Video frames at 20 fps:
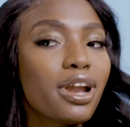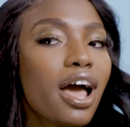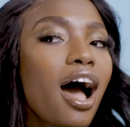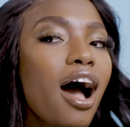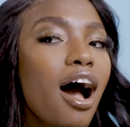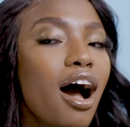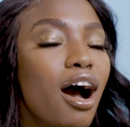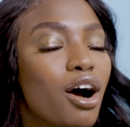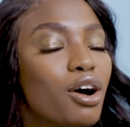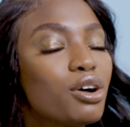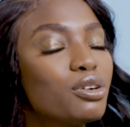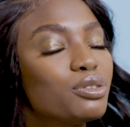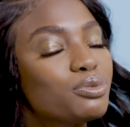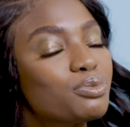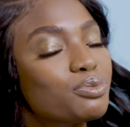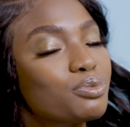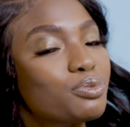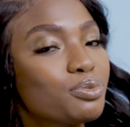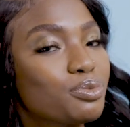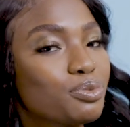
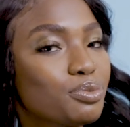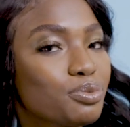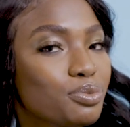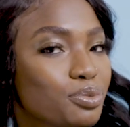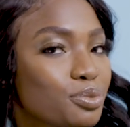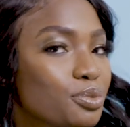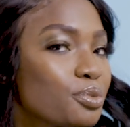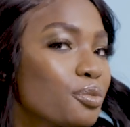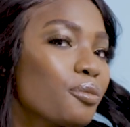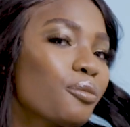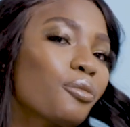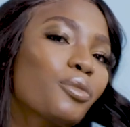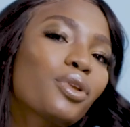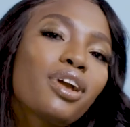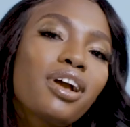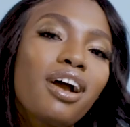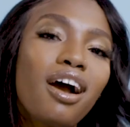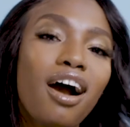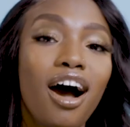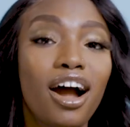now
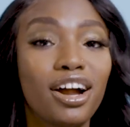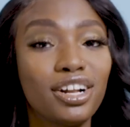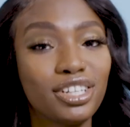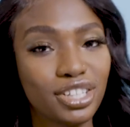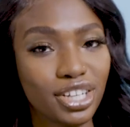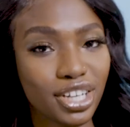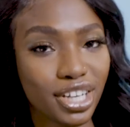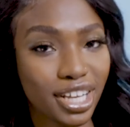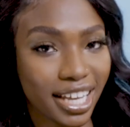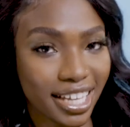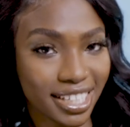our look